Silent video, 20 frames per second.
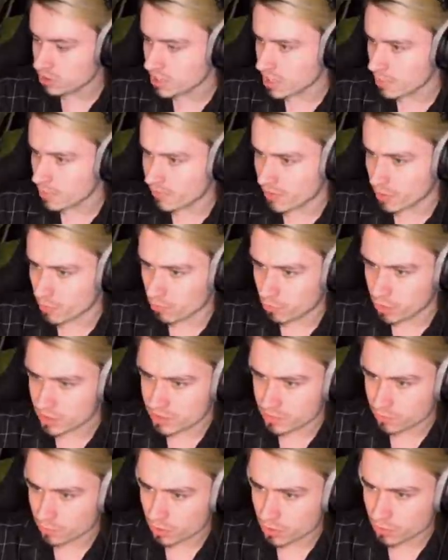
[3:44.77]
he coming from?
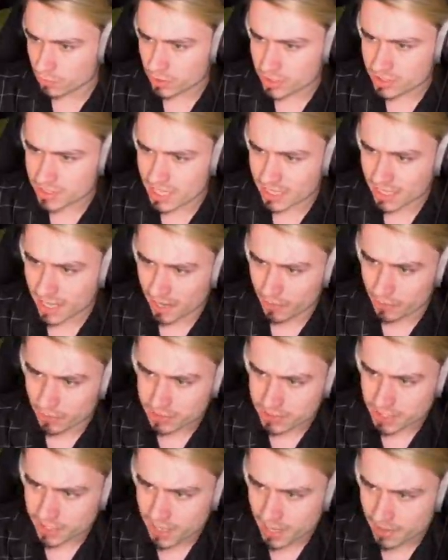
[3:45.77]
Where's where, where's that guy?
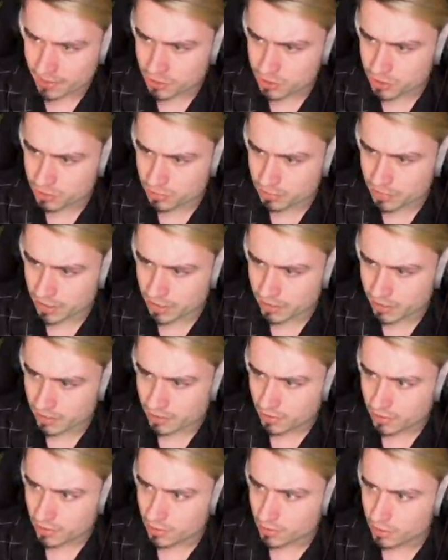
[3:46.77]
Where's that guy that's shooting me?
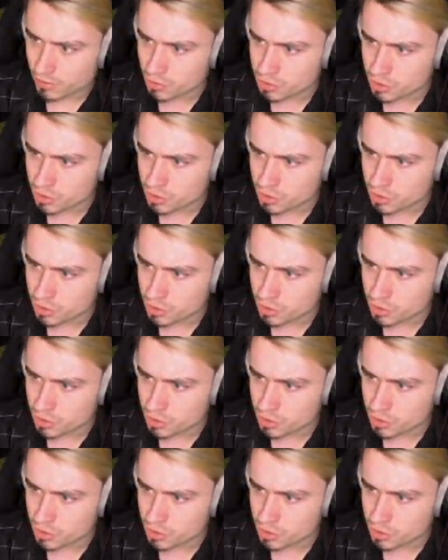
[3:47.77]
Who's